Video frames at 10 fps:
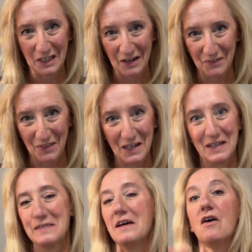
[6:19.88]
Town
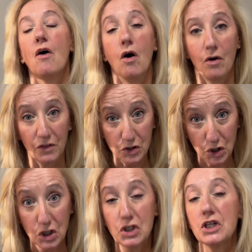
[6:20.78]
things, all the
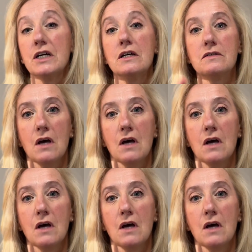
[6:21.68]
churches,